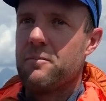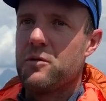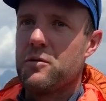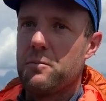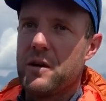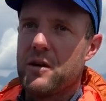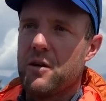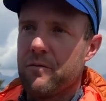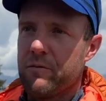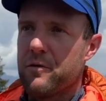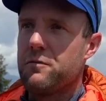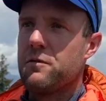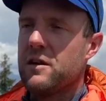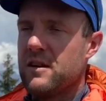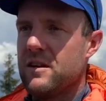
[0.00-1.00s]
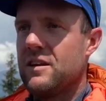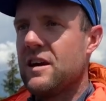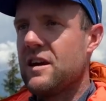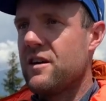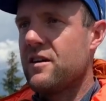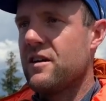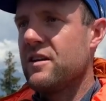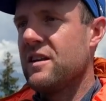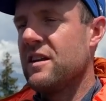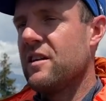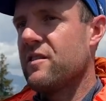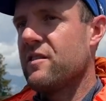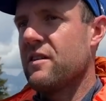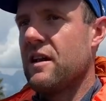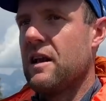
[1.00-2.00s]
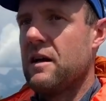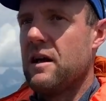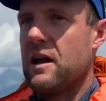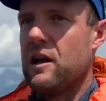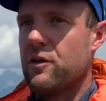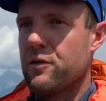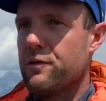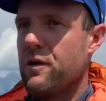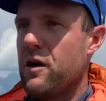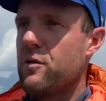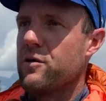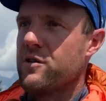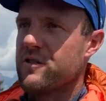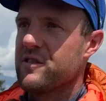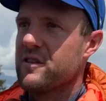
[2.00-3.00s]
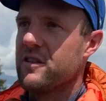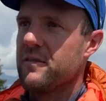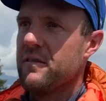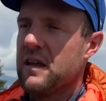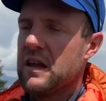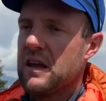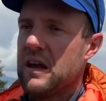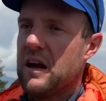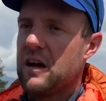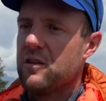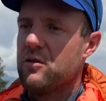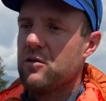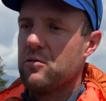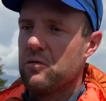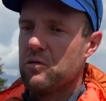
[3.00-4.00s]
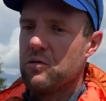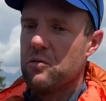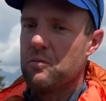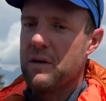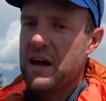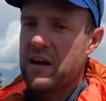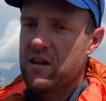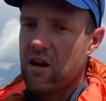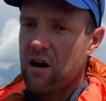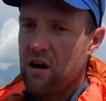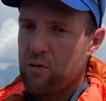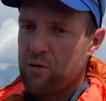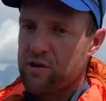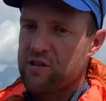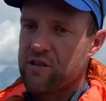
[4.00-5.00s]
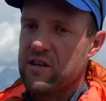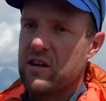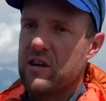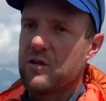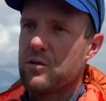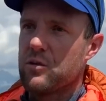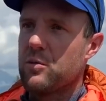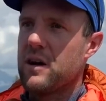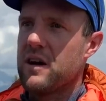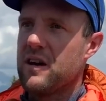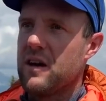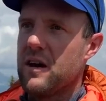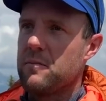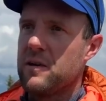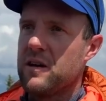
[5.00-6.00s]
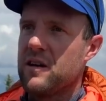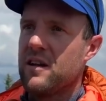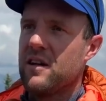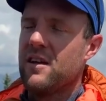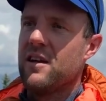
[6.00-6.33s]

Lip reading: to be comfortable in the air, it needs a lot of hours, and to make the hours in a good way, I mean,